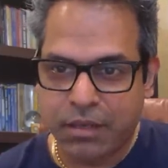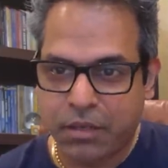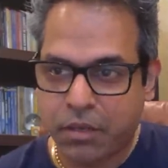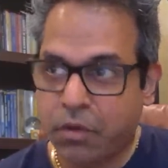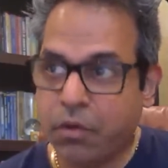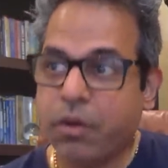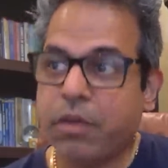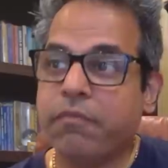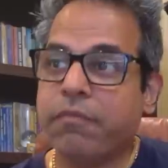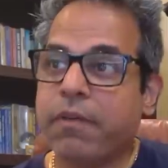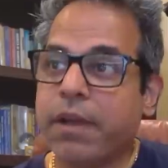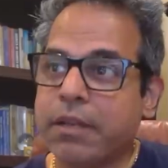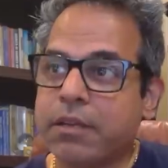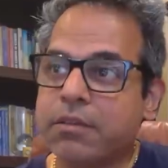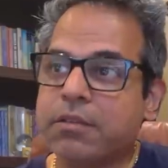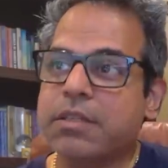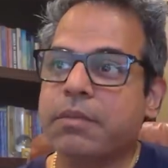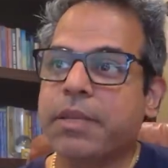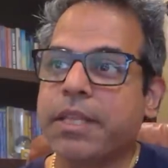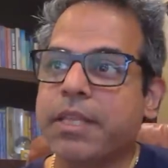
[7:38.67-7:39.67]
Do you know if I
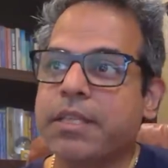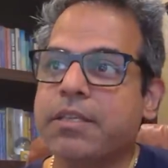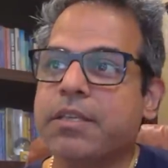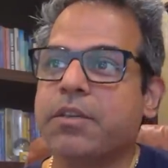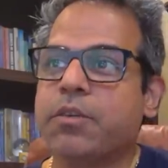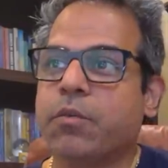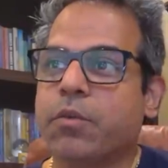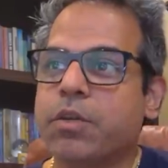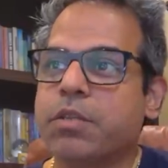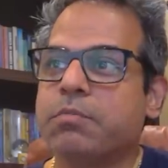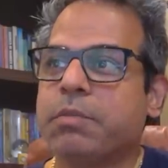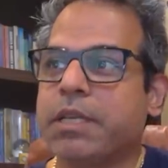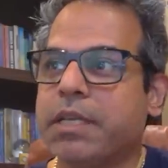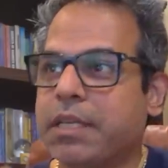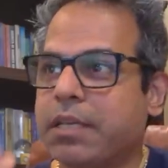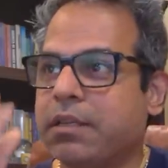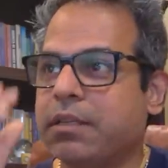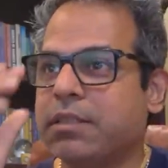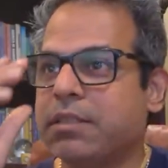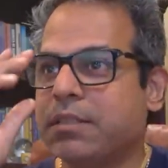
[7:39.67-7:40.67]
took some of these endorsement
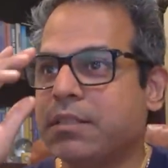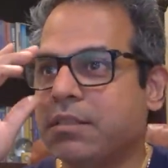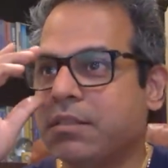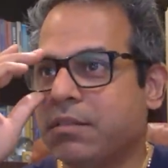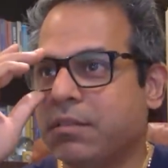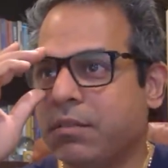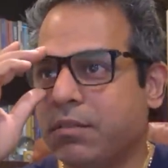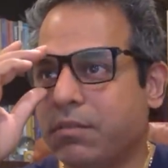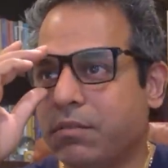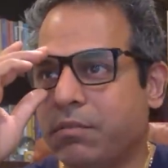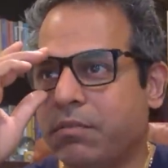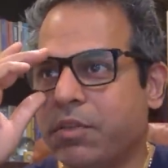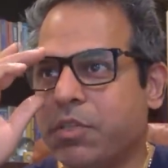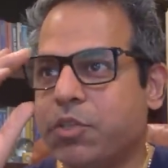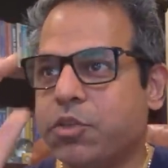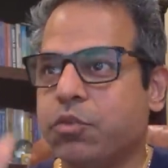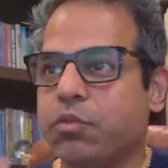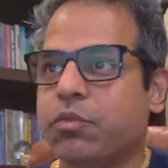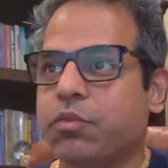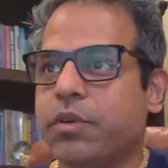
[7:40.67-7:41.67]
deals
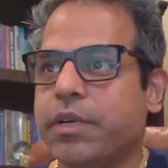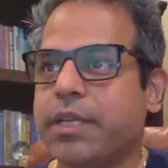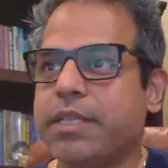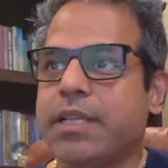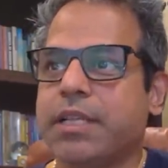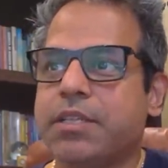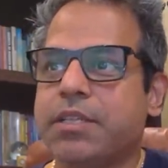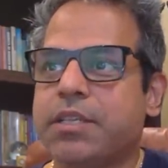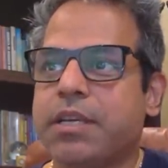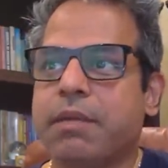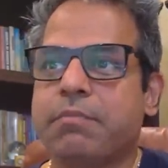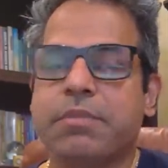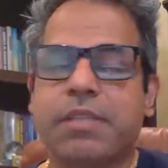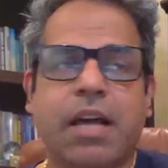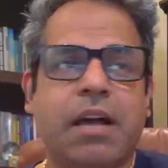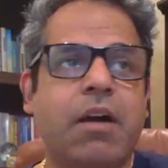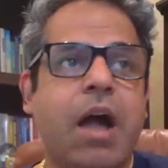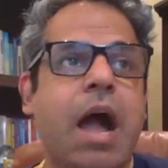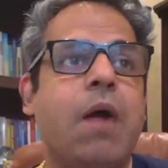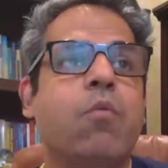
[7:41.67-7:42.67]
with jewelries and gems,
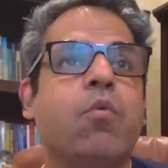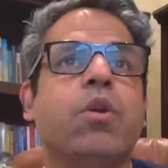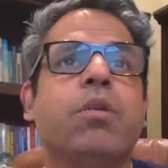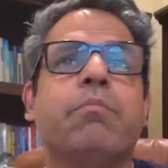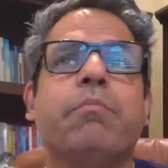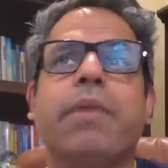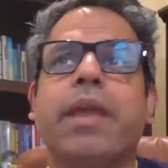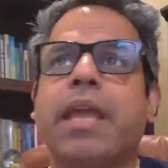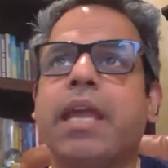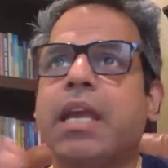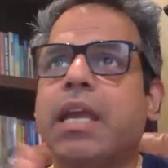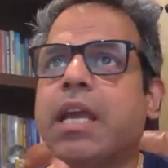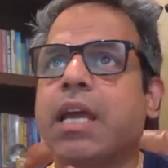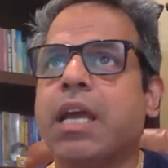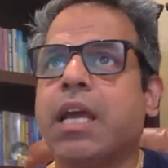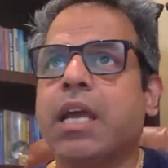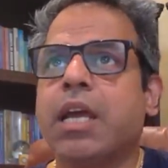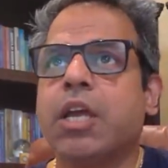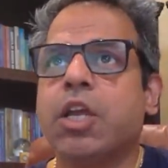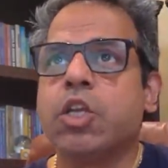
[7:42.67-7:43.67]
I, I would make
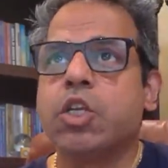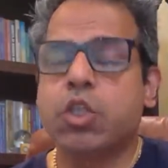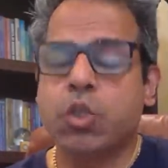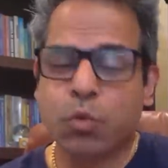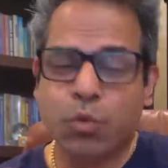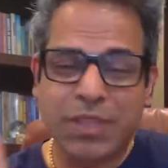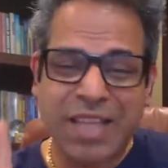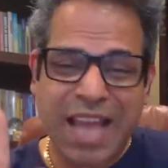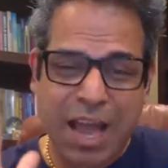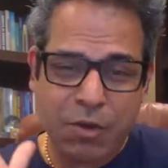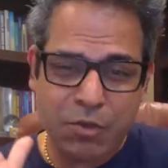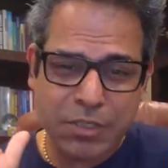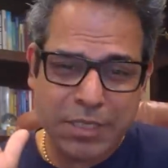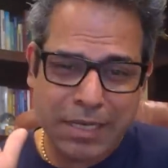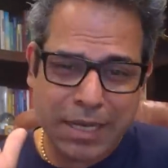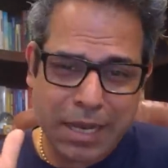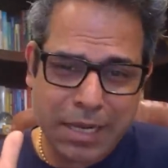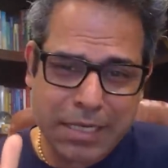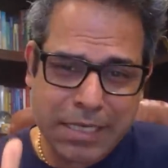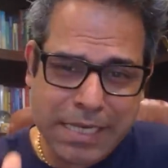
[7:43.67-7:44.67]

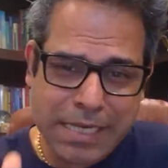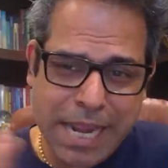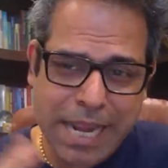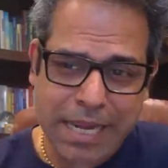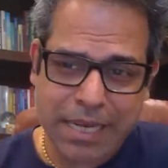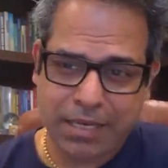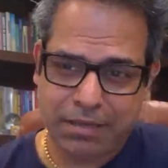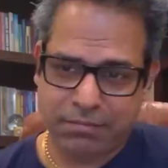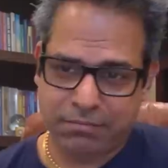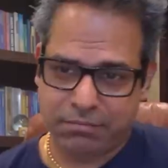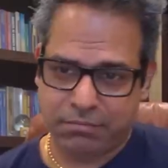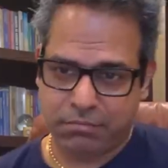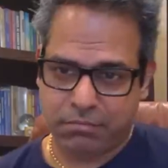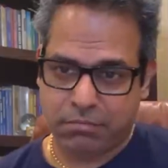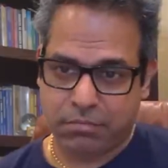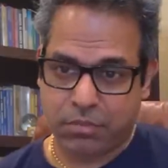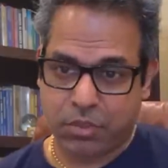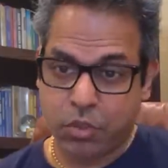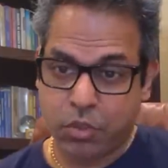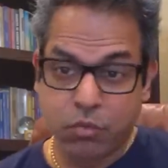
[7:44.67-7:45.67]
2000 a day
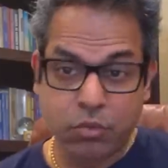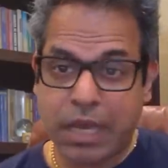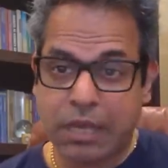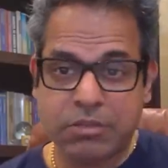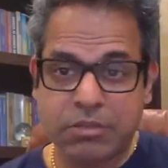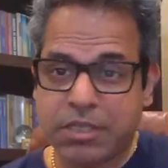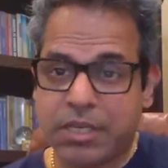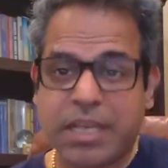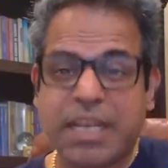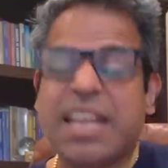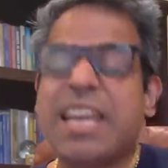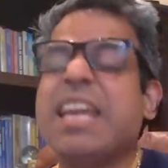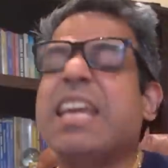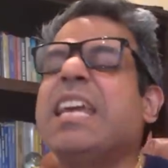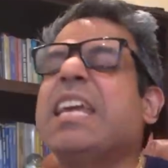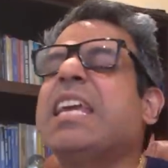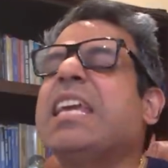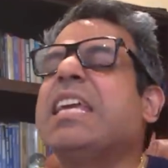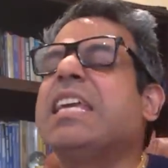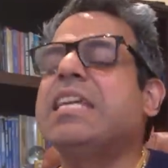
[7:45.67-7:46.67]
2000 a
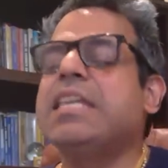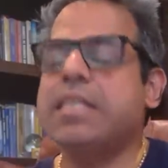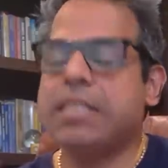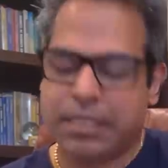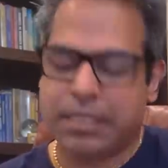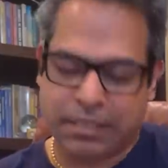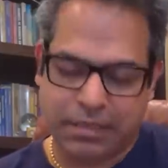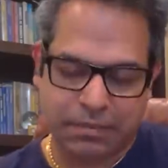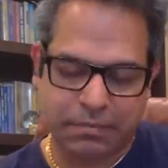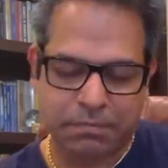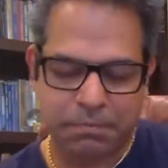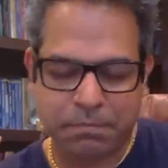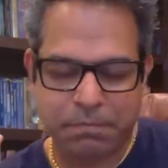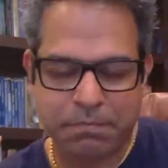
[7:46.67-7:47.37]
day easy